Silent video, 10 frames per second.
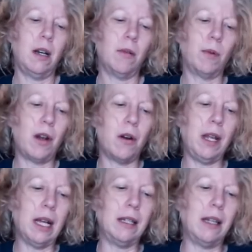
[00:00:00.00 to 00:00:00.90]

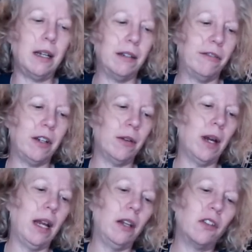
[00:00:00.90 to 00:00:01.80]
regarding love. All
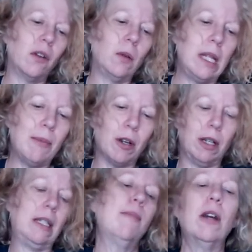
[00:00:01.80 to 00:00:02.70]
right, so Libra
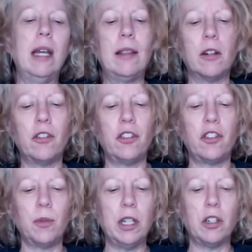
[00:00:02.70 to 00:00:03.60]
in their
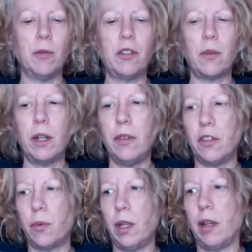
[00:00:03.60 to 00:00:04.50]
situation, what's going on
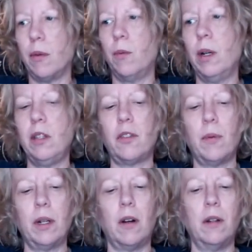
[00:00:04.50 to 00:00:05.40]
this week? What is
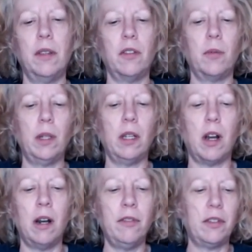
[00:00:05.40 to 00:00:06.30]
going on this week?
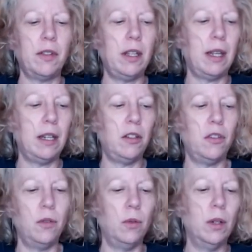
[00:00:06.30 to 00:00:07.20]
Obviously they need
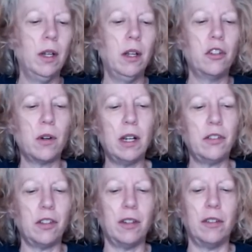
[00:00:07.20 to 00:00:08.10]
to
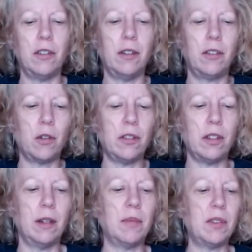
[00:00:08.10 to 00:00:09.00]
trust
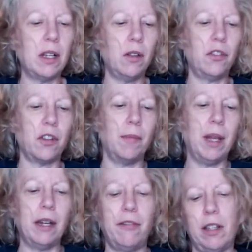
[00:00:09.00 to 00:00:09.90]
in themselves, start
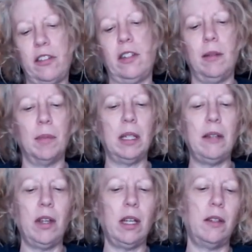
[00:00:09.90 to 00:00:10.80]
manifesting,
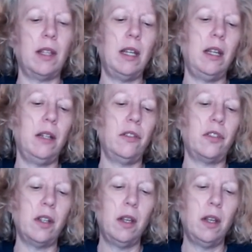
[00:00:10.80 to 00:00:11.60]
believing in things,